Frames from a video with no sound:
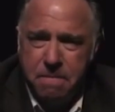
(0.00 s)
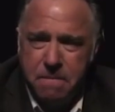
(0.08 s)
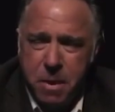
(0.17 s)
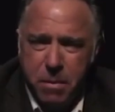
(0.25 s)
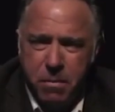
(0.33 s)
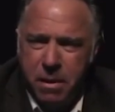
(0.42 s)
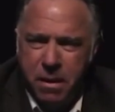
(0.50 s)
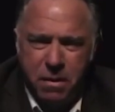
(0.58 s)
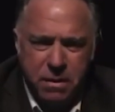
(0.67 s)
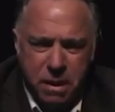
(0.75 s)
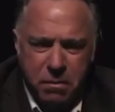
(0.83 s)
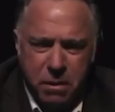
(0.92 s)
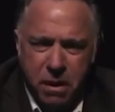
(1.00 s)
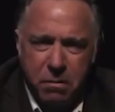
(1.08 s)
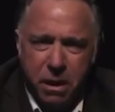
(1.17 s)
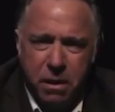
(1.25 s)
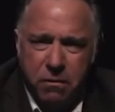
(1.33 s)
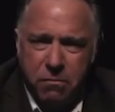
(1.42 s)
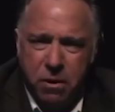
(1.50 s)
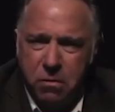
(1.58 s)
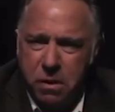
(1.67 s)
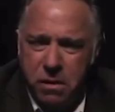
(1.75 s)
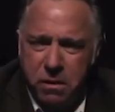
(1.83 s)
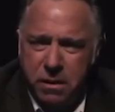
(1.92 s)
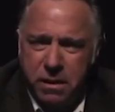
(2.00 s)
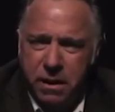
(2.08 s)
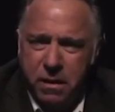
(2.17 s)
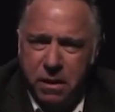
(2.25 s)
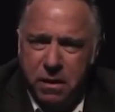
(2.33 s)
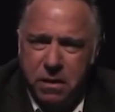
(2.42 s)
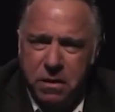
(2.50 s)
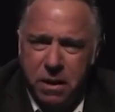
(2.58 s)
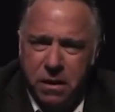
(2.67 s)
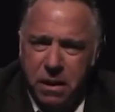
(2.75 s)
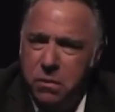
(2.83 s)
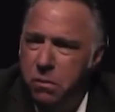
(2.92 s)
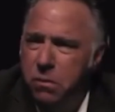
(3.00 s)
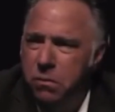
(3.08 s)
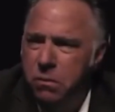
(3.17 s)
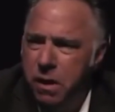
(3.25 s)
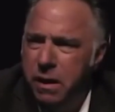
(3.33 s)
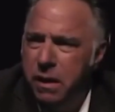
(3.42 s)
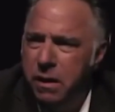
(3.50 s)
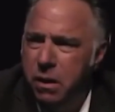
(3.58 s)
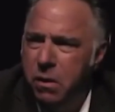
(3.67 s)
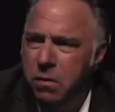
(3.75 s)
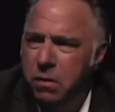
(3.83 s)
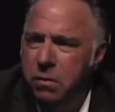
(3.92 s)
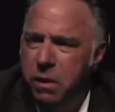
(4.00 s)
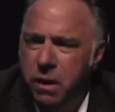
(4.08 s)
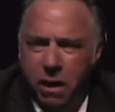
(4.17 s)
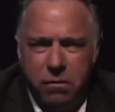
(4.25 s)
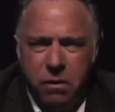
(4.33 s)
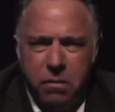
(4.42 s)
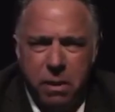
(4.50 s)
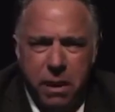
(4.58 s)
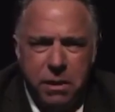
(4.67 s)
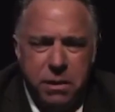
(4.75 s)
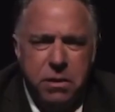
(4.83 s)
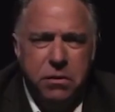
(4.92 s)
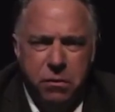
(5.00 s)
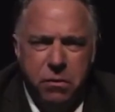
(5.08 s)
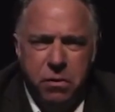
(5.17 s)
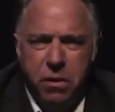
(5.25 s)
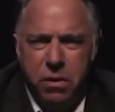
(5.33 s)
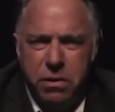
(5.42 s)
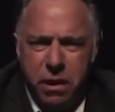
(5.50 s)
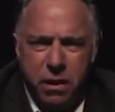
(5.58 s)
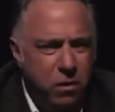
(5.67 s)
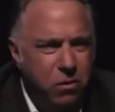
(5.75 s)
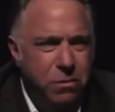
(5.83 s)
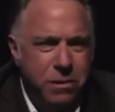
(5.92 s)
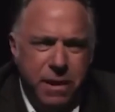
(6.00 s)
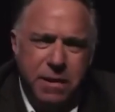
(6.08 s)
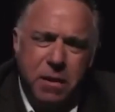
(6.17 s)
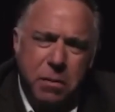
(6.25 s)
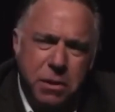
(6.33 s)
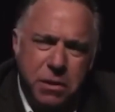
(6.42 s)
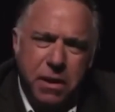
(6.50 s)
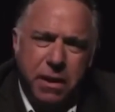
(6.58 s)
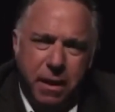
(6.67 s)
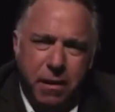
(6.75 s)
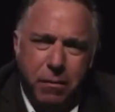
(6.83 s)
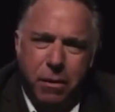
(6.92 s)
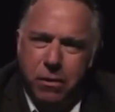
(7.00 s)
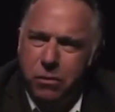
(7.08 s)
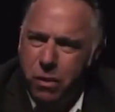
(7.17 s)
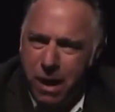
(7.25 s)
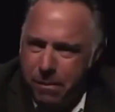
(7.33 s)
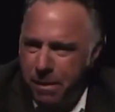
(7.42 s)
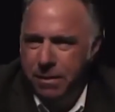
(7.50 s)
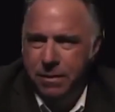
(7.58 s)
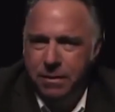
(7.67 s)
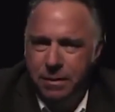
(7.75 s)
You remember how some of them, like Cuomo and characters like this, were running COVID recovering patients through nursing homes? That's how much they care about grandma.